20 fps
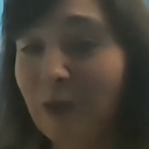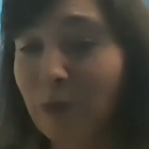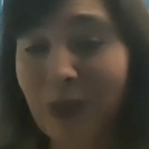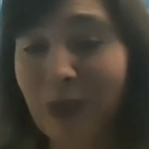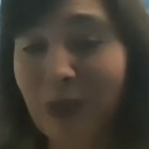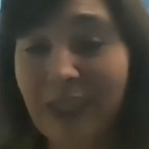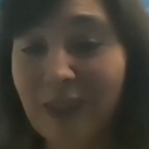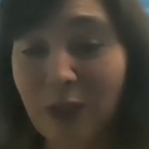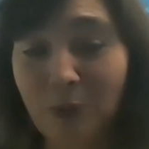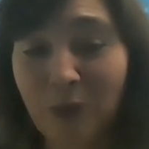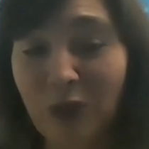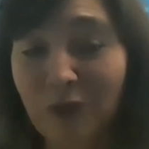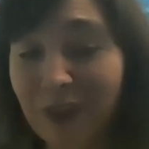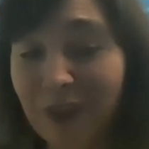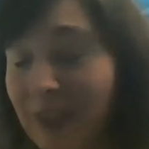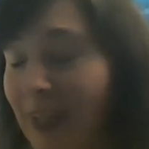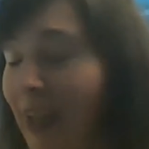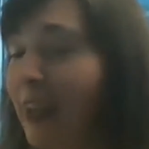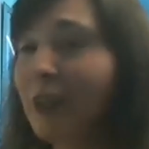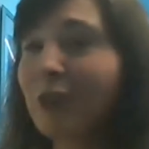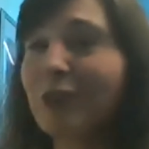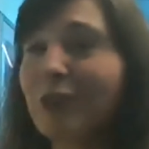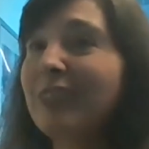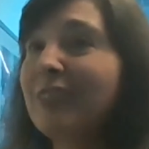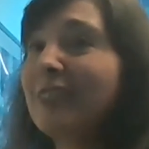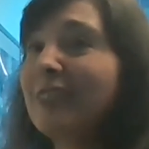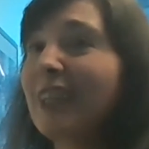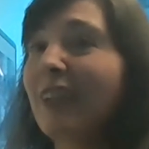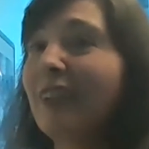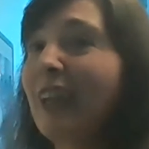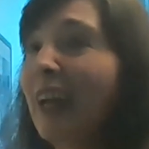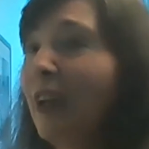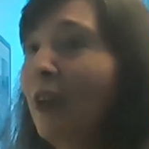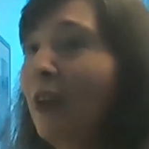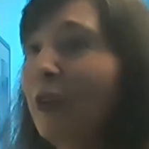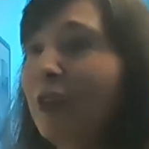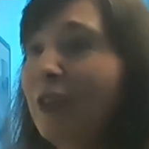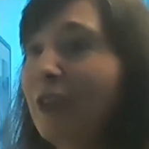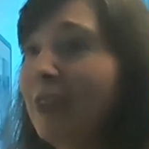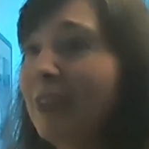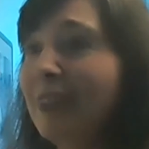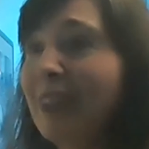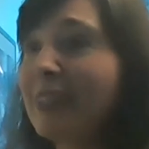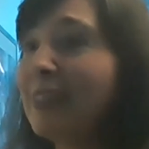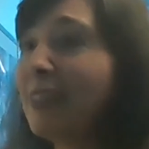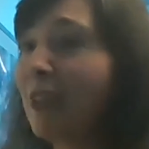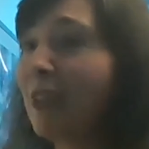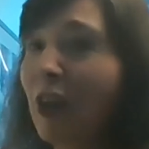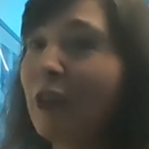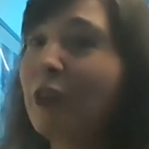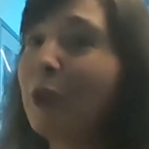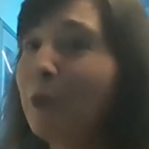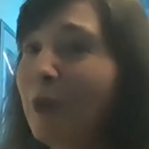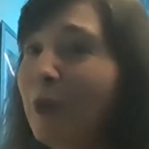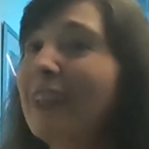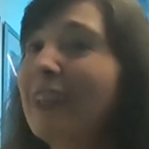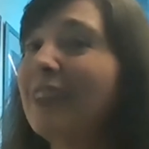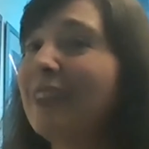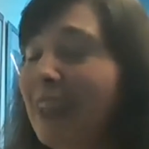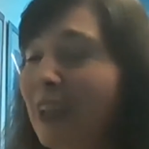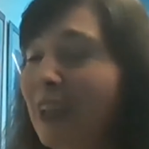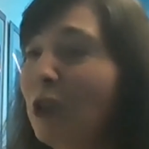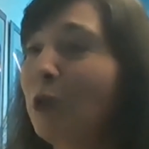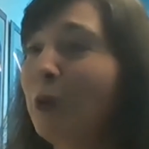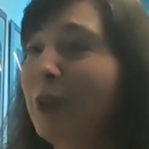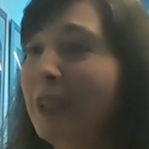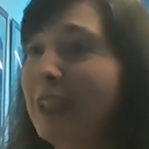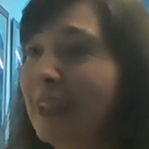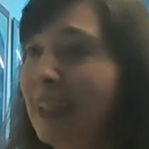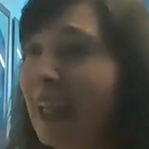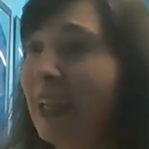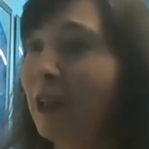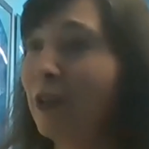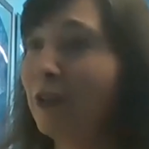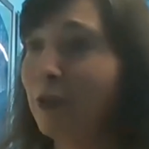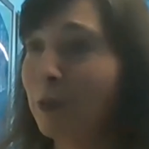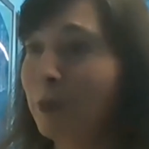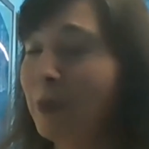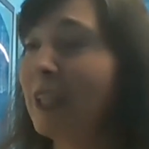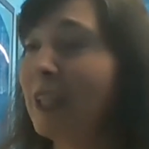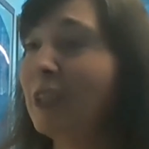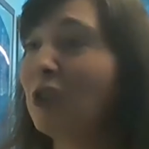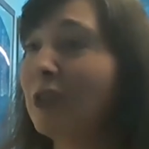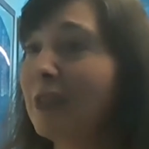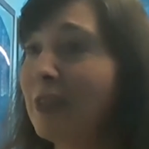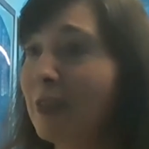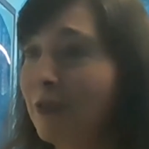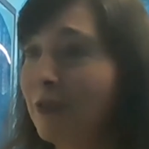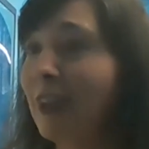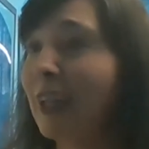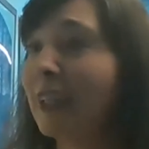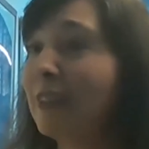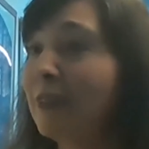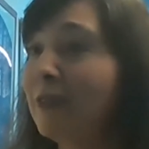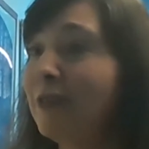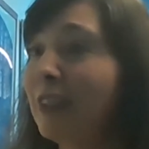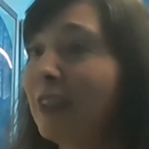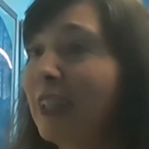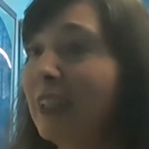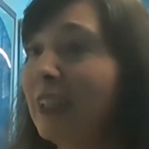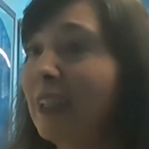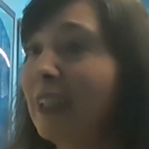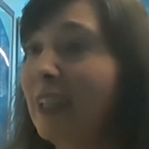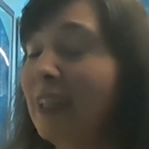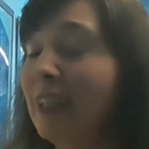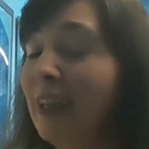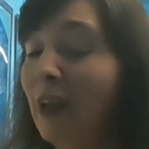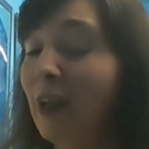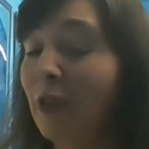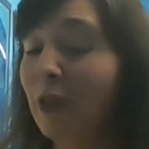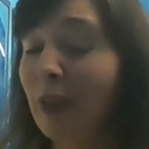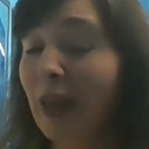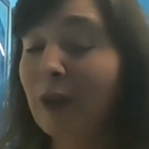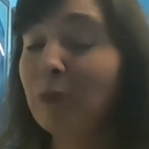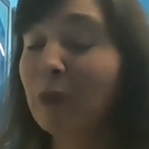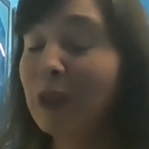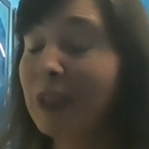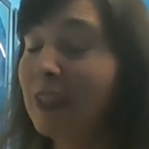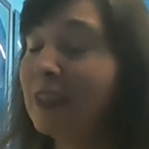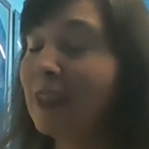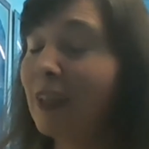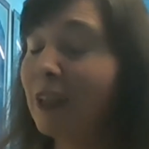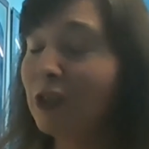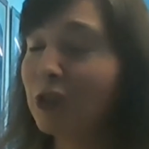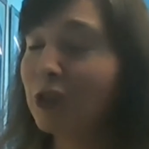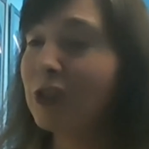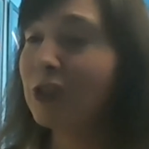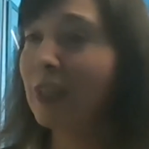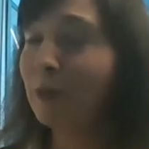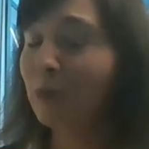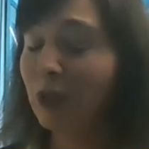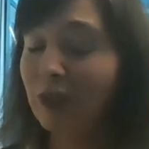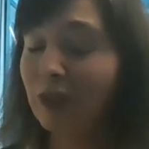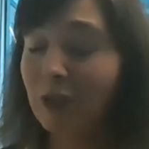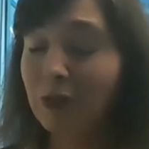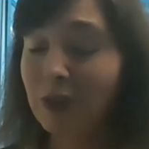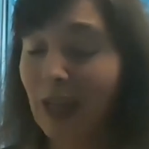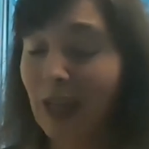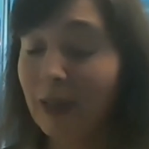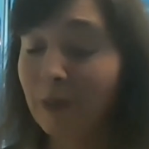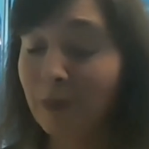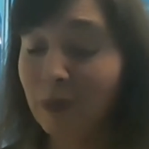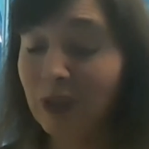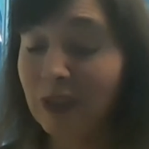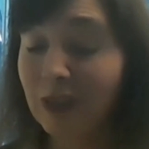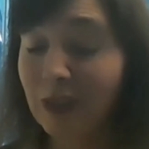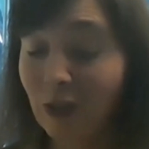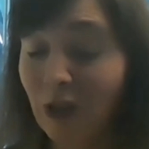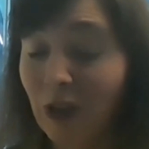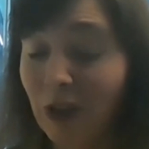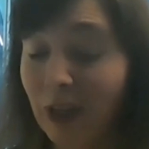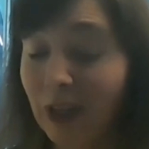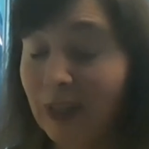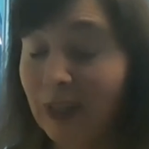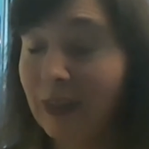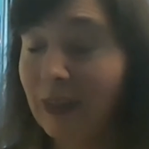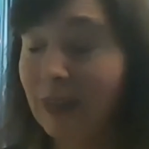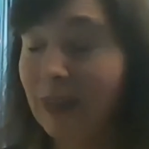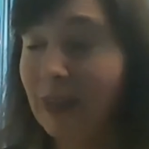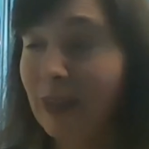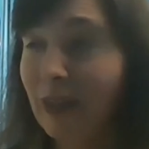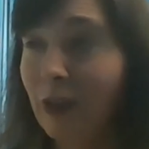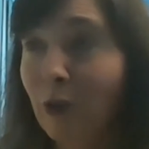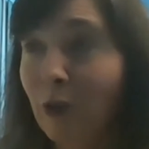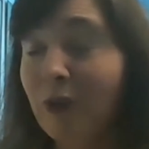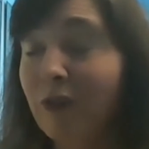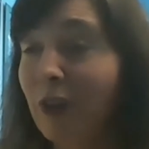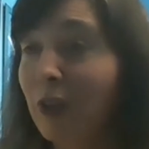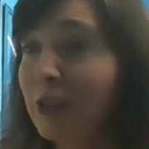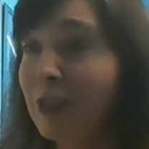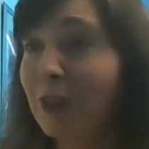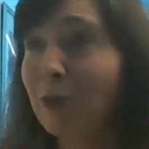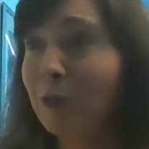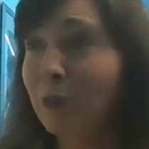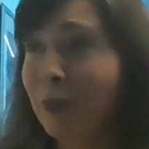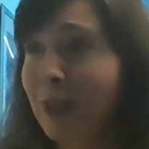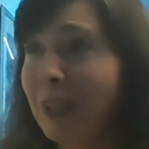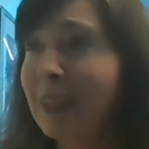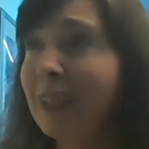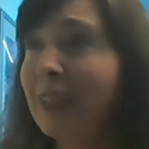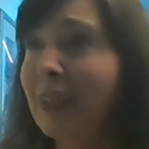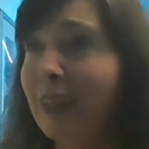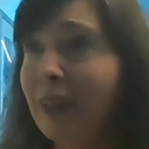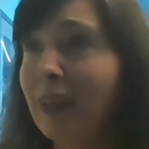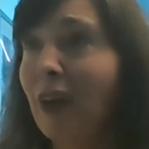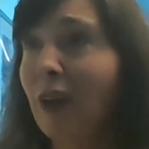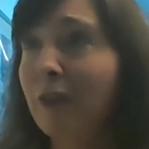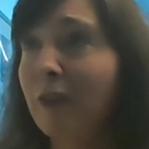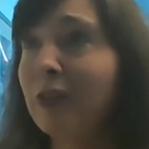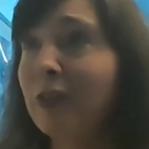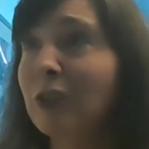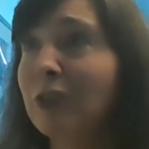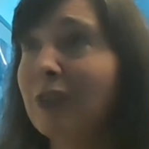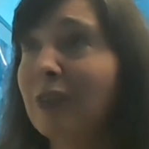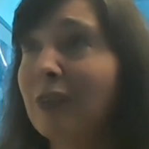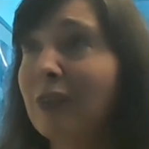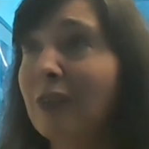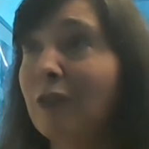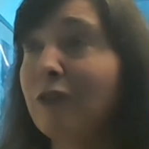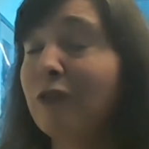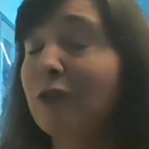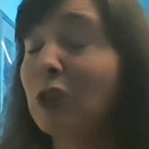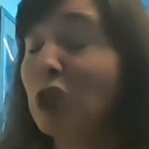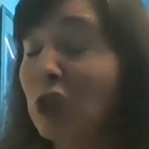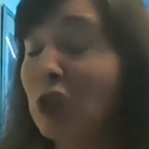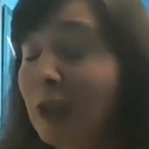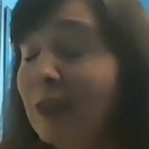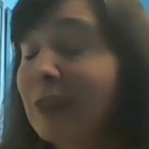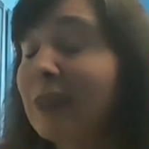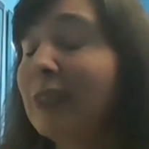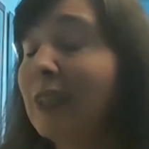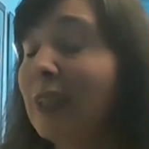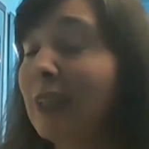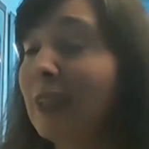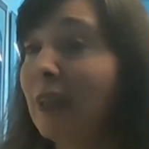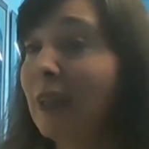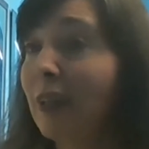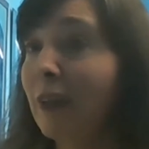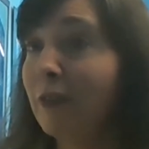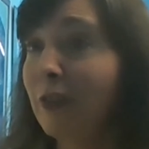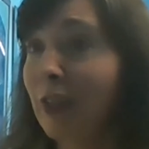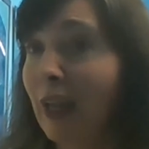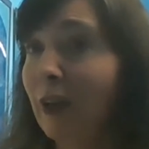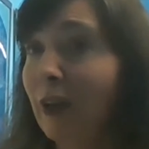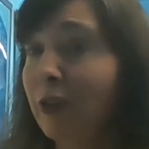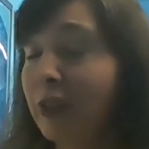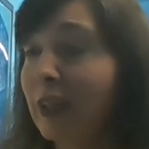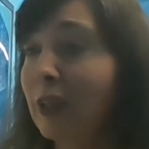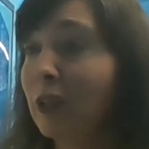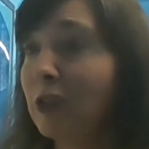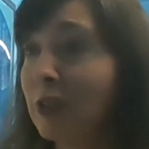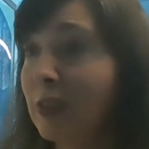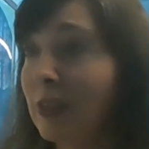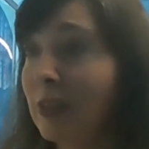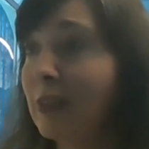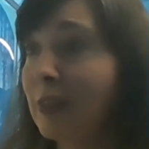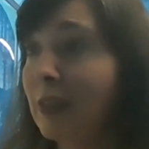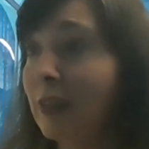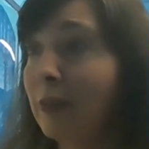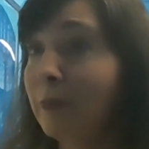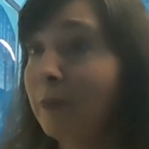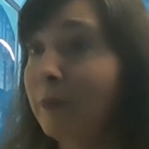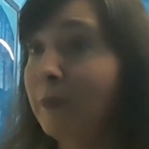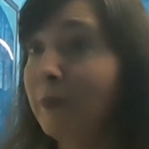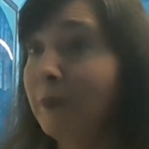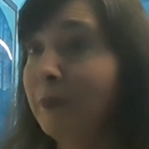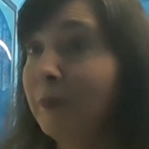we need to move entirely to telehealth, that's not the way that they're going to care for patients effectively. And we need to understand what those hybrids are. We've also really uncovered the fragility of the healthcare system